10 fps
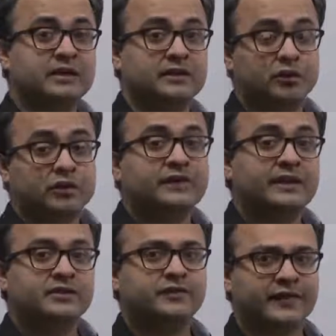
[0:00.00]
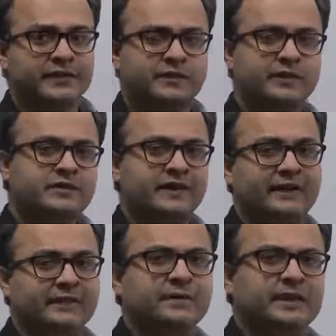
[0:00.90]
those values of x for which y
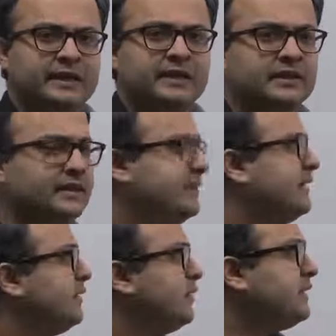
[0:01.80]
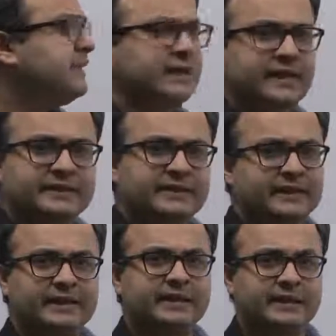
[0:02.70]
will be real, it's easy to see that x can
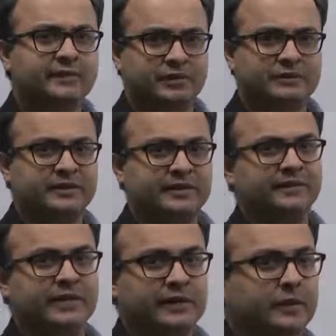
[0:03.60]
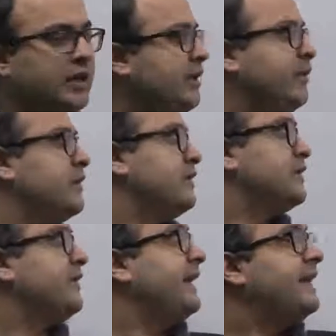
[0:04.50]
take any possible real value. Because what's
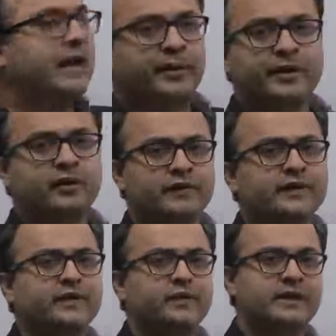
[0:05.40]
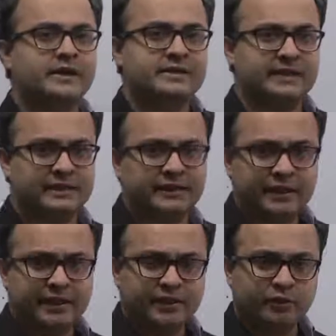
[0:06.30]
finally happening over here only is that
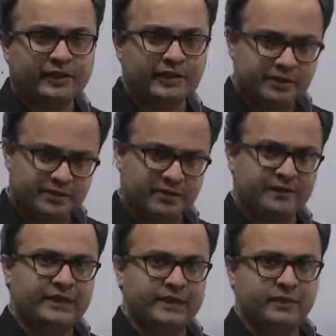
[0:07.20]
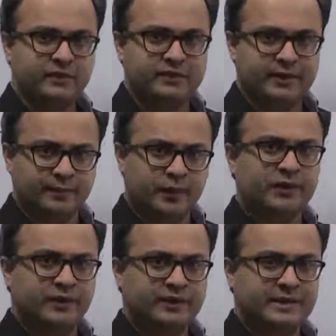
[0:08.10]
you're taking a certain value, the
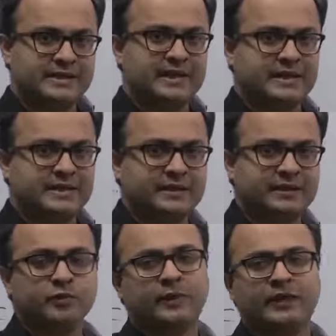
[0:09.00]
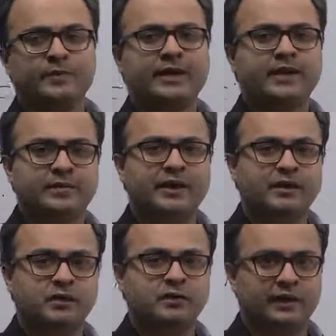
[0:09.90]
input is x, you're multiplying it by
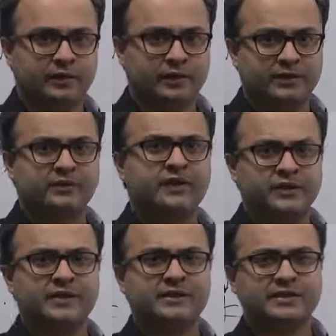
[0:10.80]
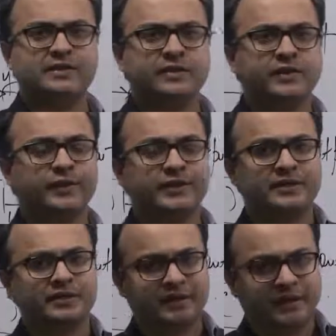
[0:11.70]
2, and what the function is essentially doing is
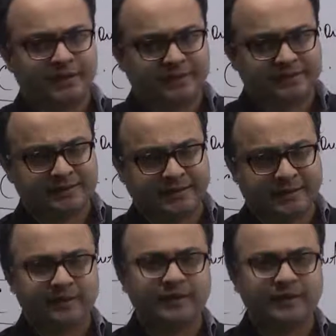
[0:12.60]
it's taking the